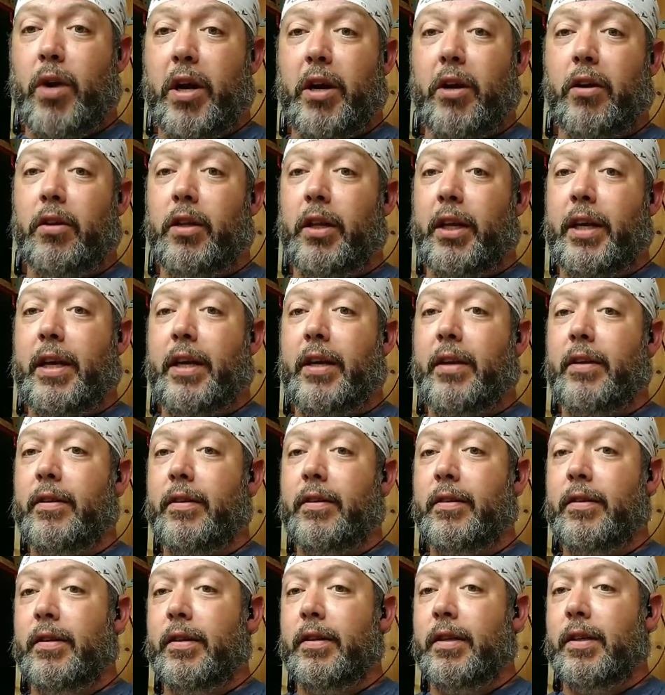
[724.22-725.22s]

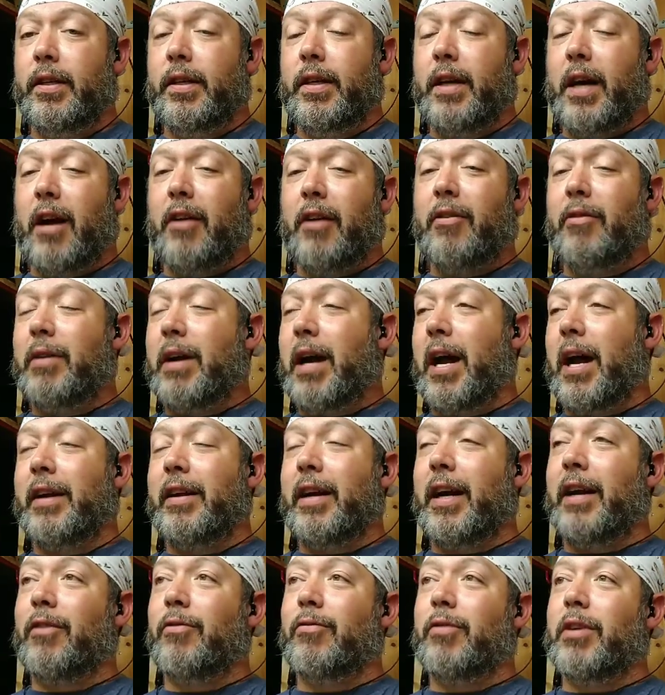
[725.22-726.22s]
weirdly,
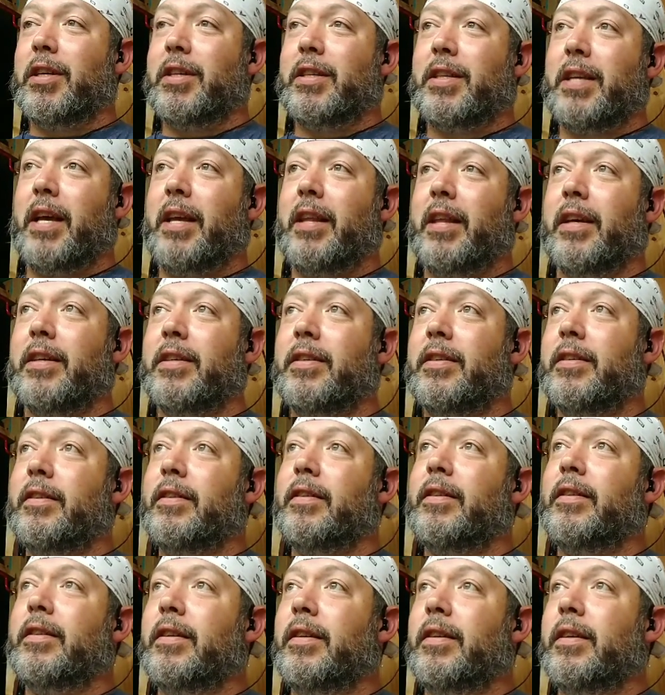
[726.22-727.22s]
I don't want to say
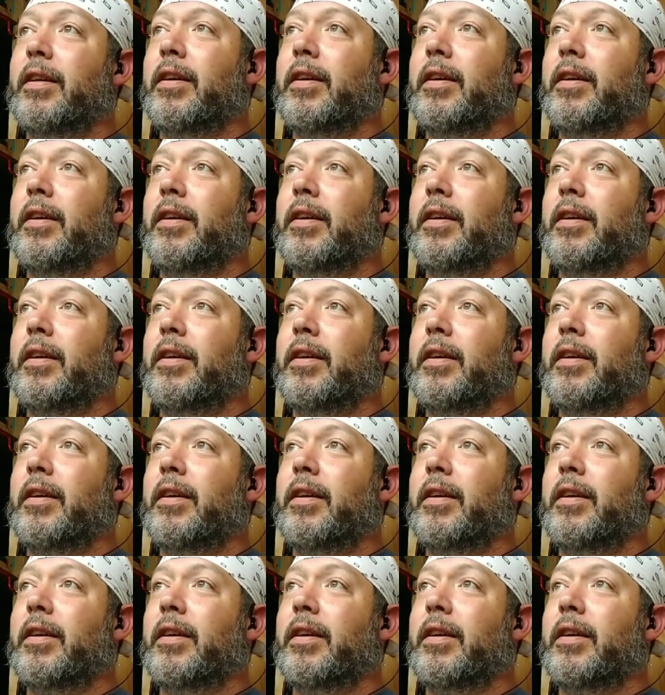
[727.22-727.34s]
this.